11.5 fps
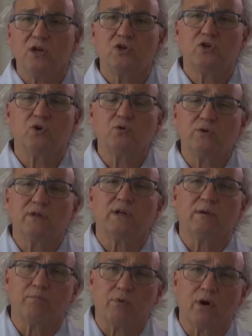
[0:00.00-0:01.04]
Children that
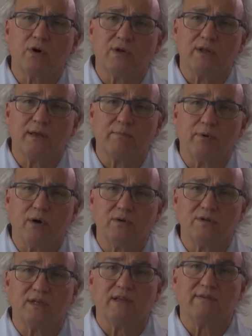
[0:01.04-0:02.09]
have broken their
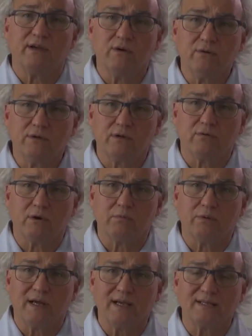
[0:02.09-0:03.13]
bones and they've healed in the wrong
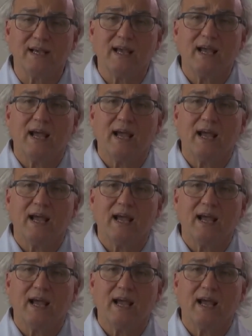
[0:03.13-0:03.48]
place